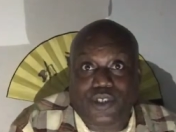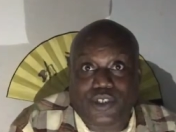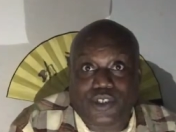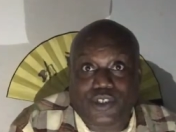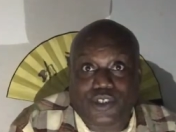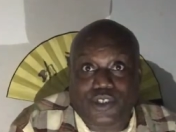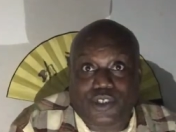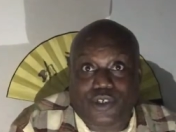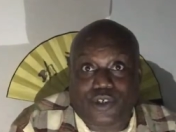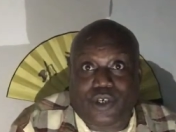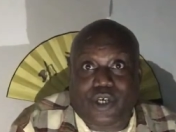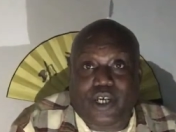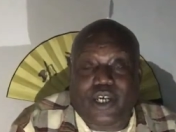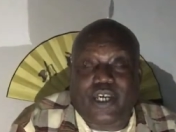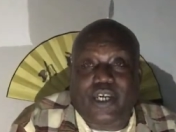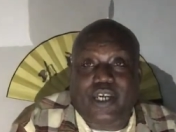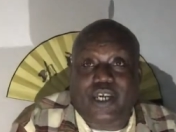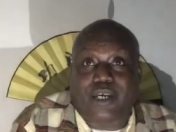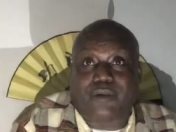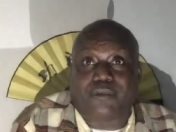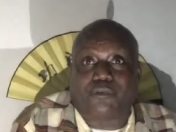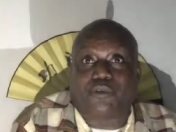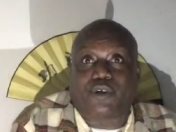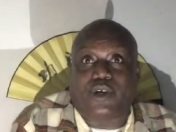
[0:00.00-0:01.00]
So, hey,
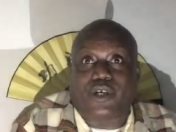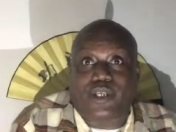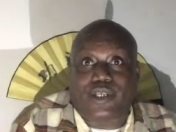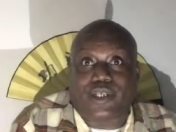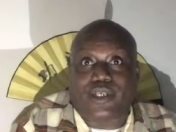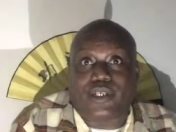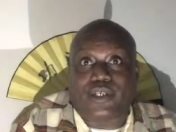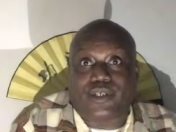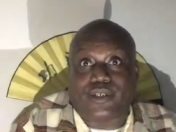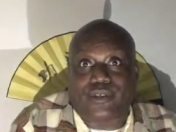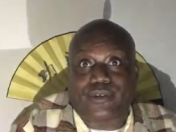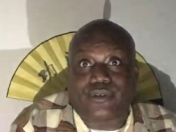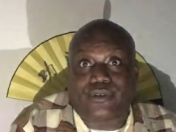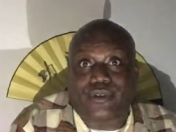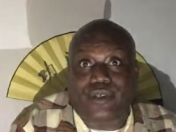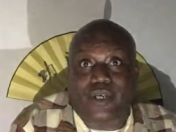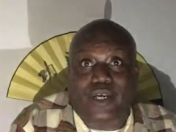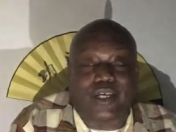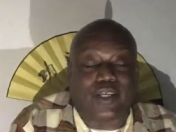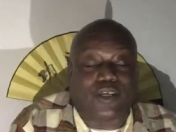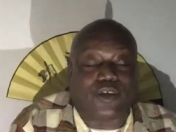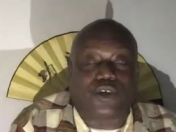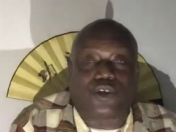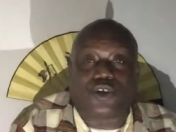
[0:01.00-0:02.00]
I'm ready
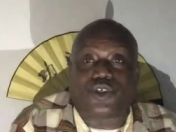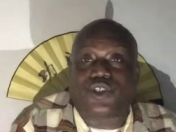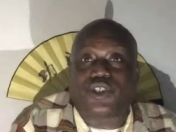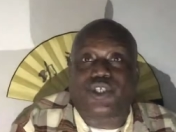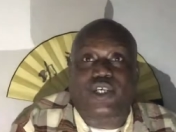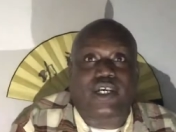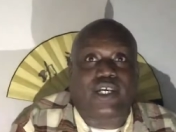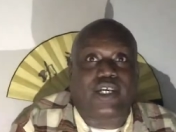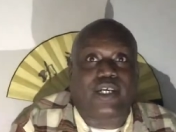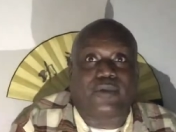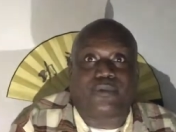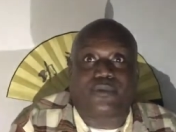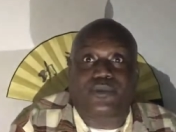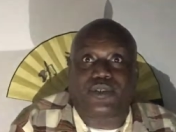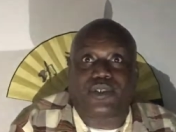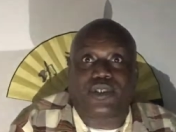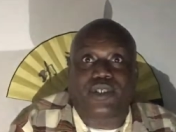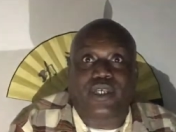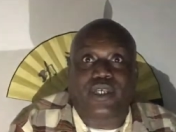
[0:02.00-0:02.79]
at all times.